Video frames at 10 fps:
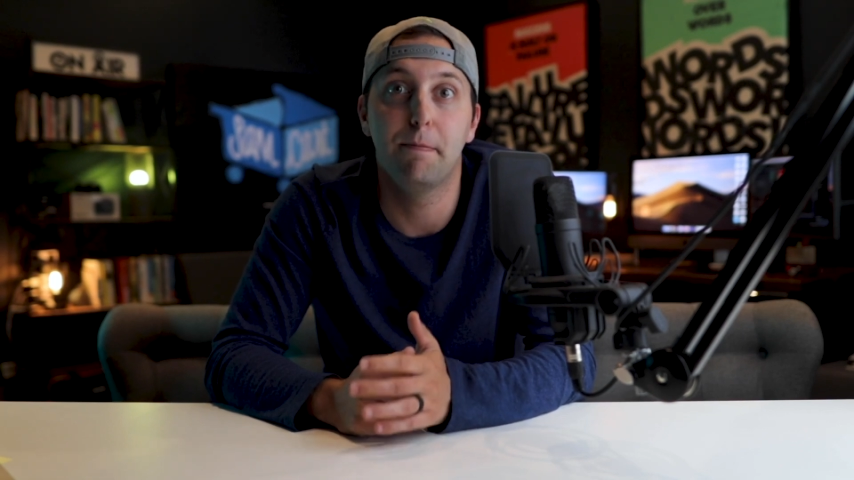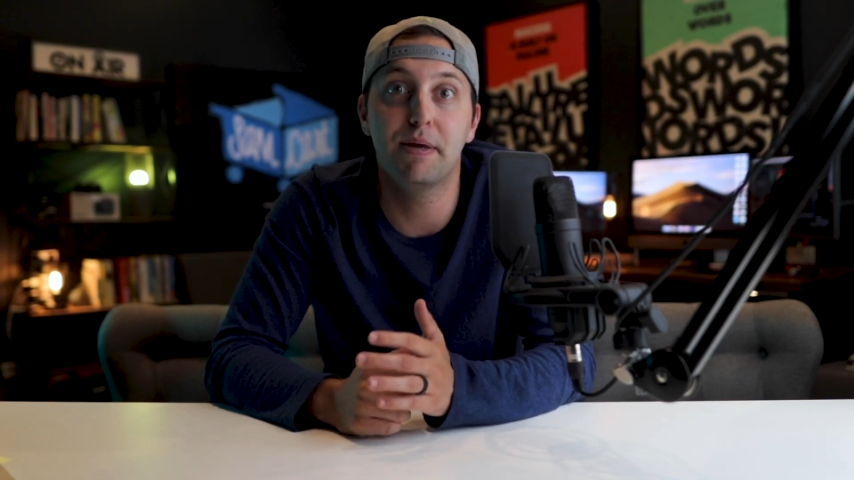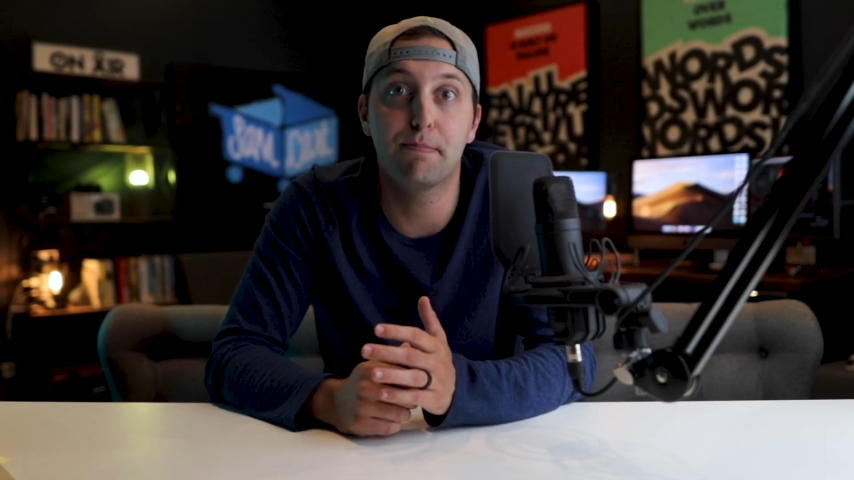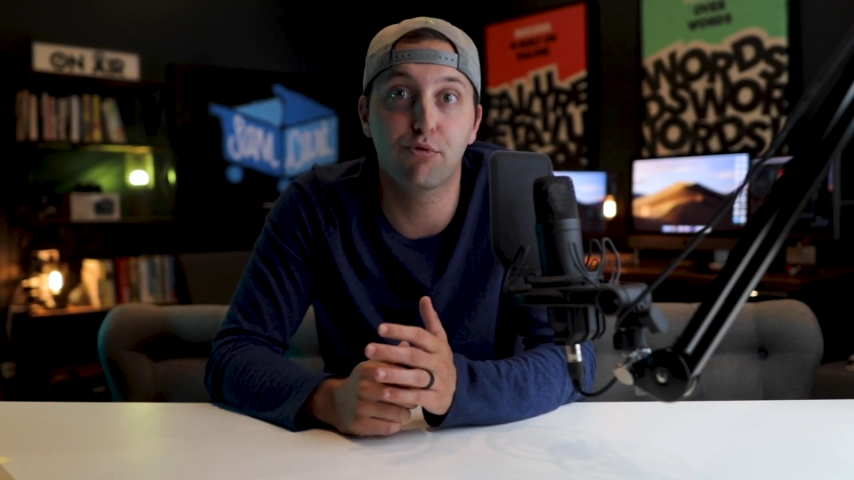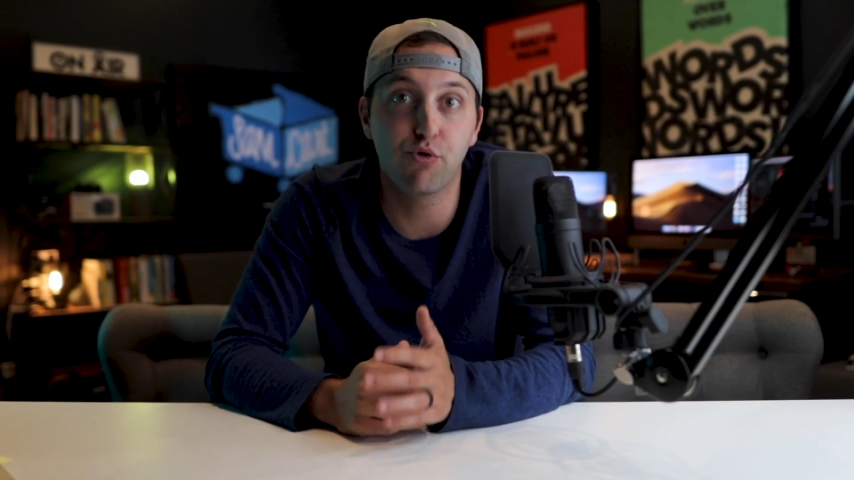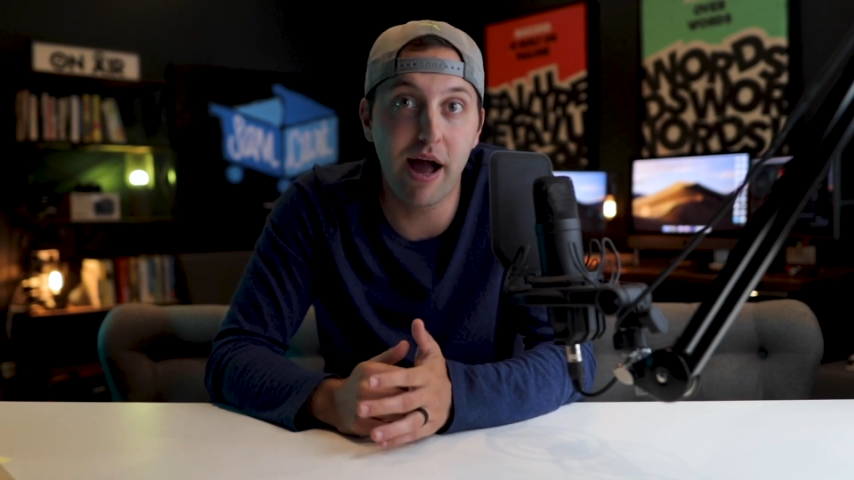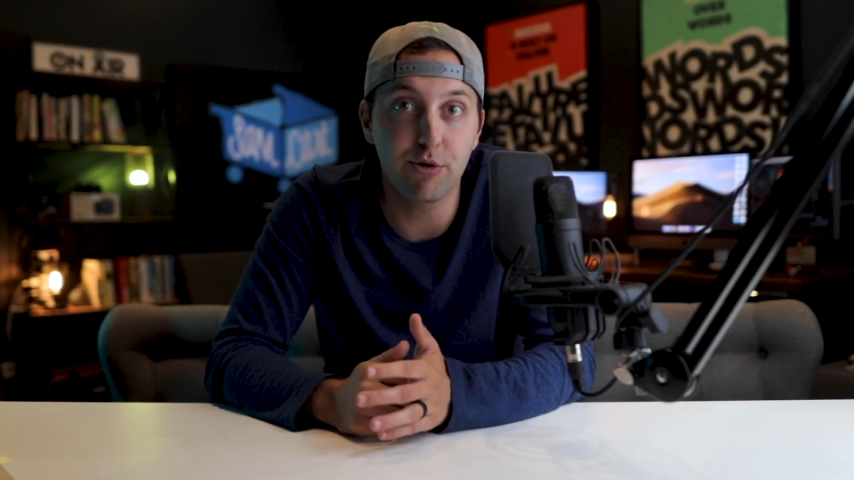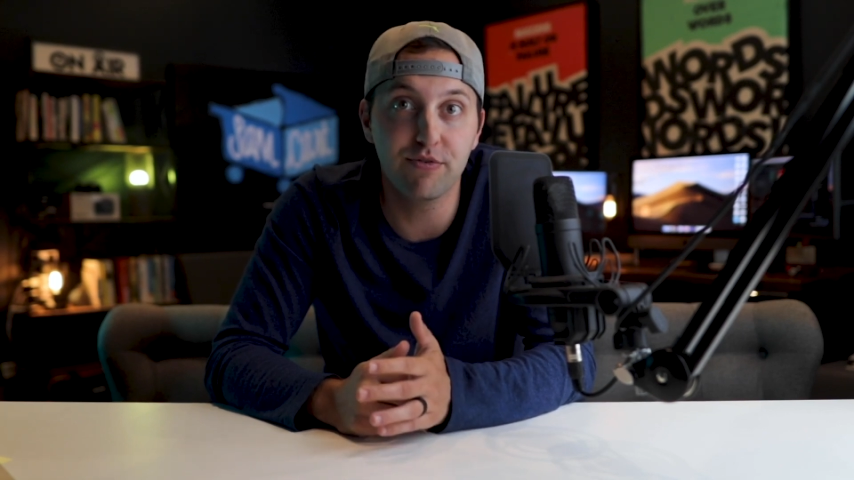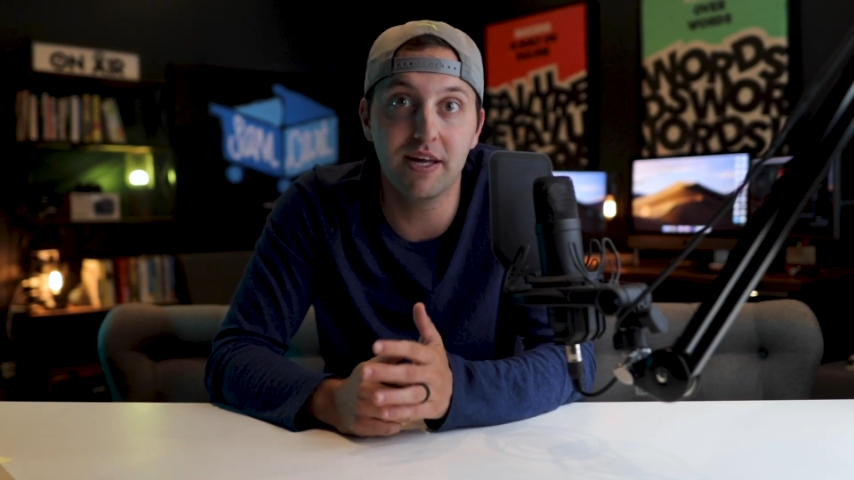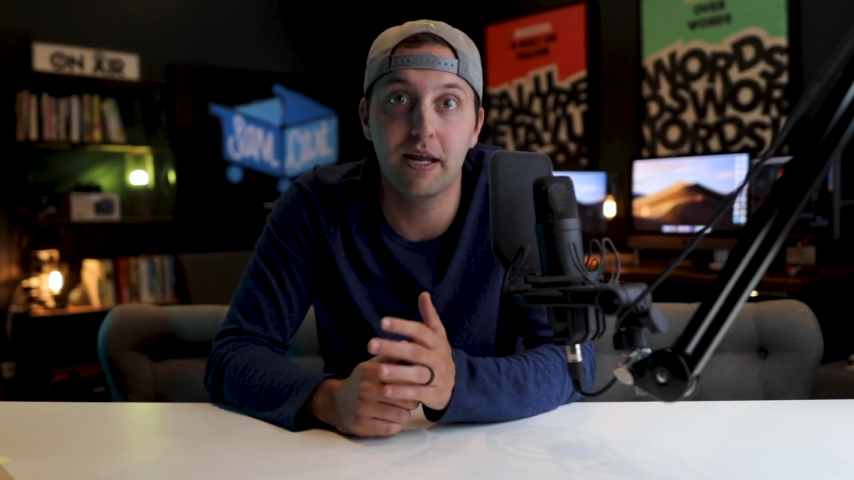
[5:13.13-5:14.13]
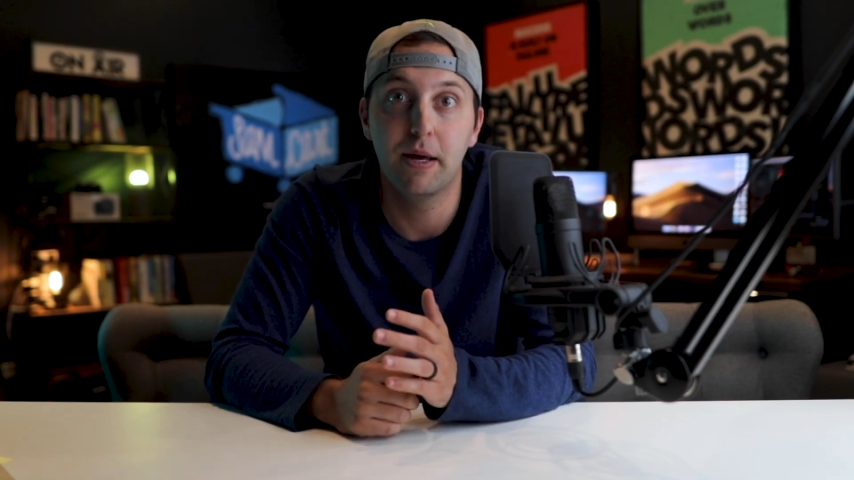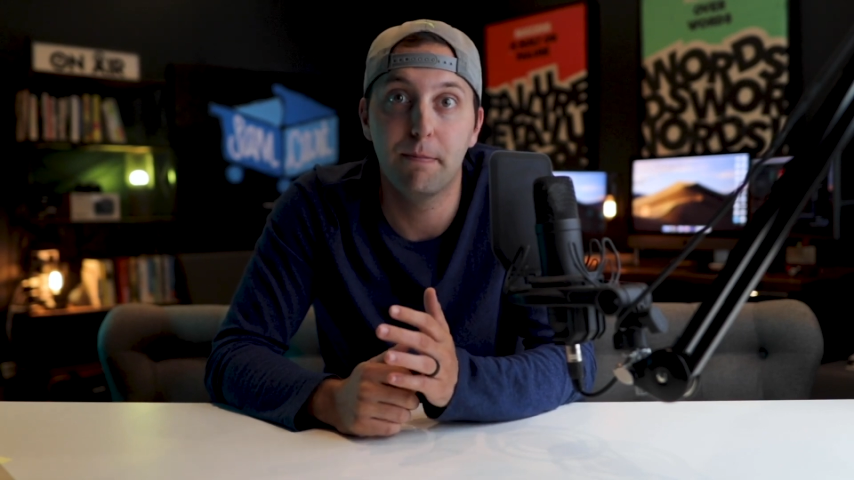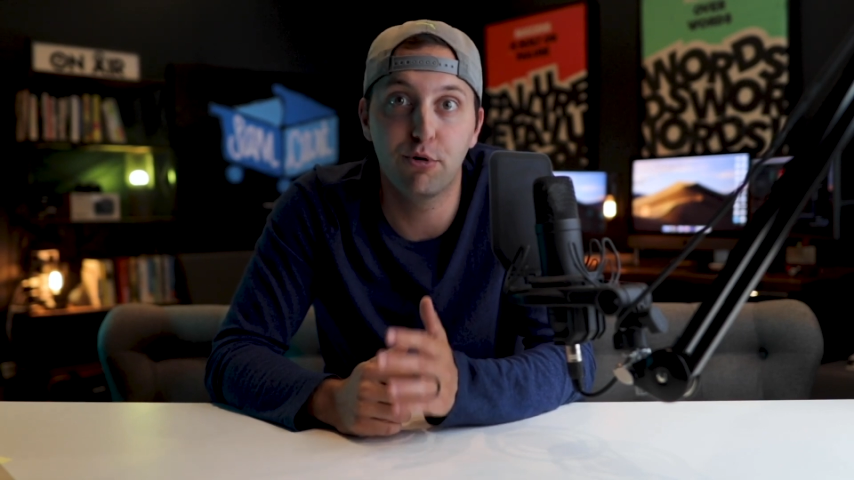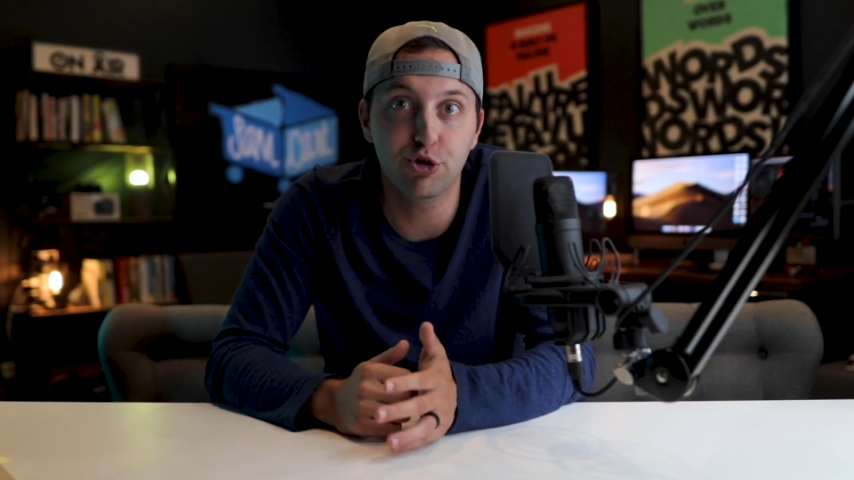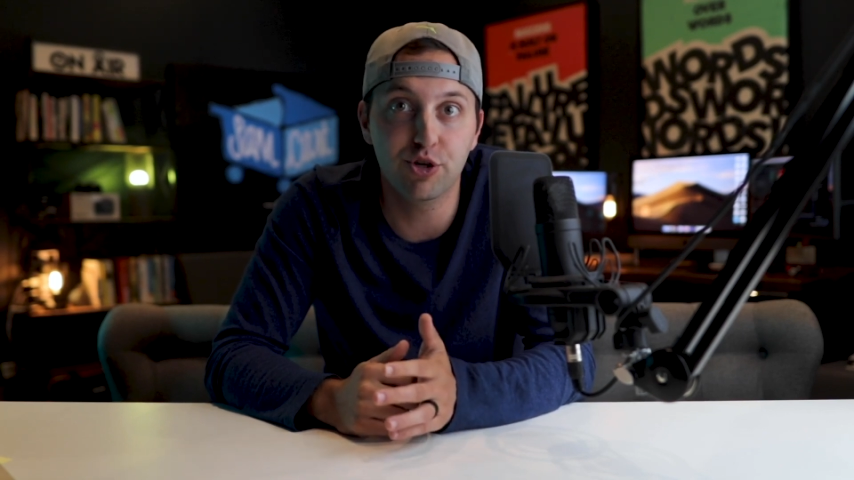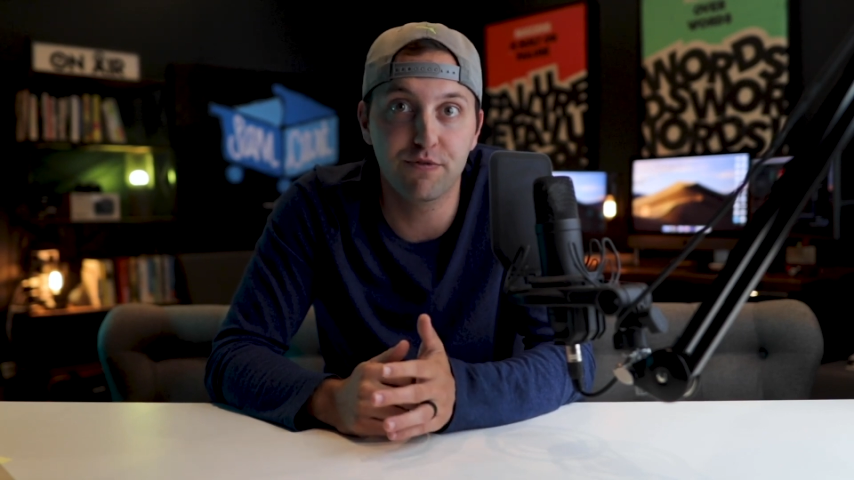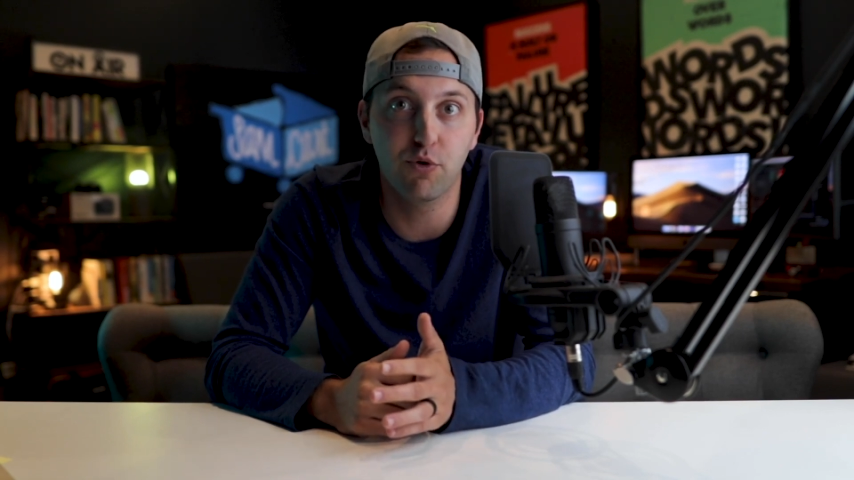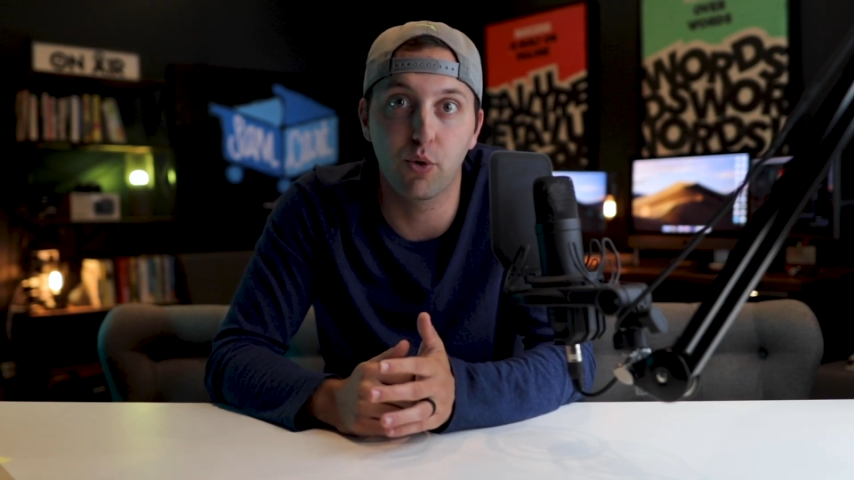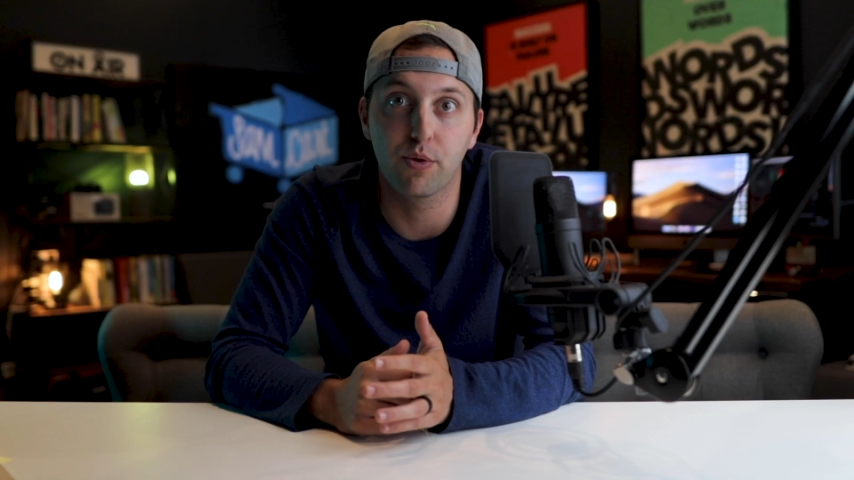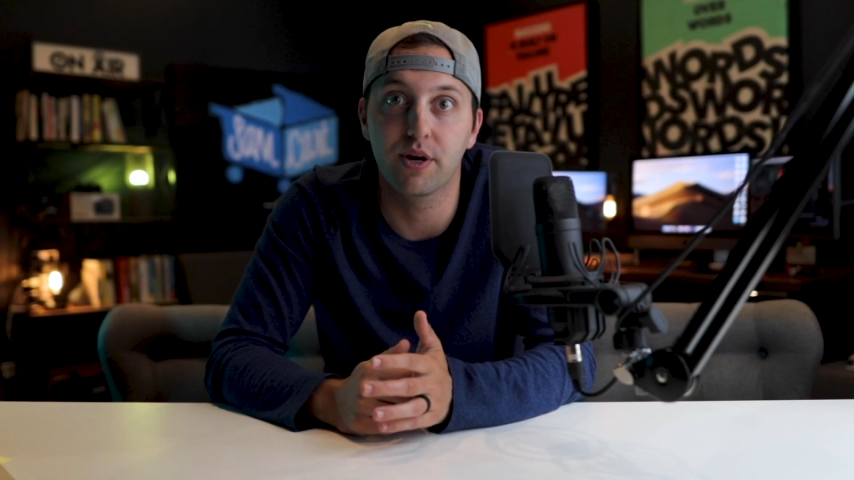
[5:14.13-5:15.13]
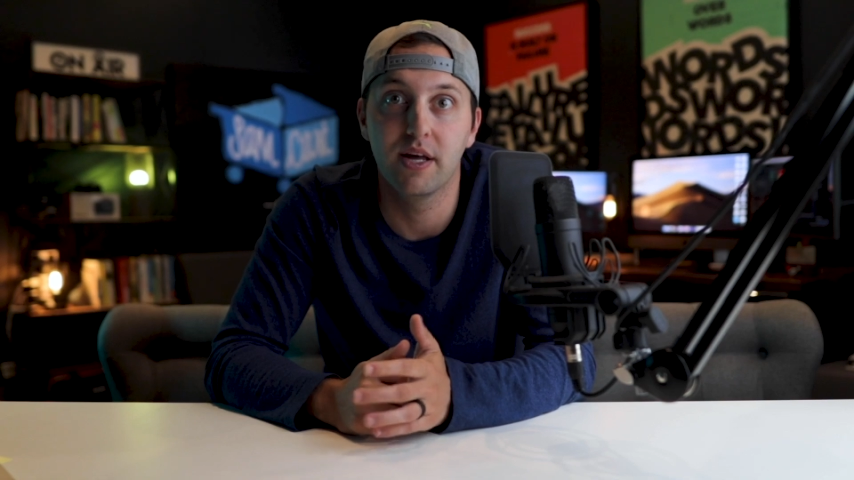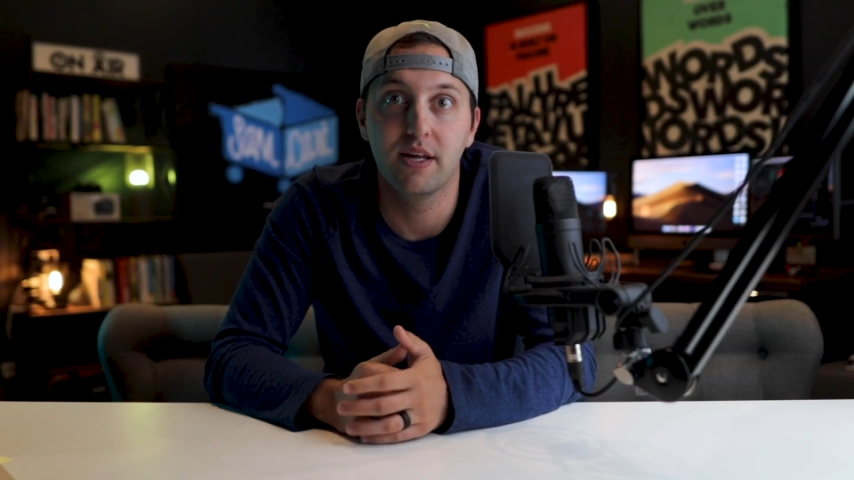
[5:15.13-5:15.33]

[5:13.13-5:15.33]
be proud of it, push it forward.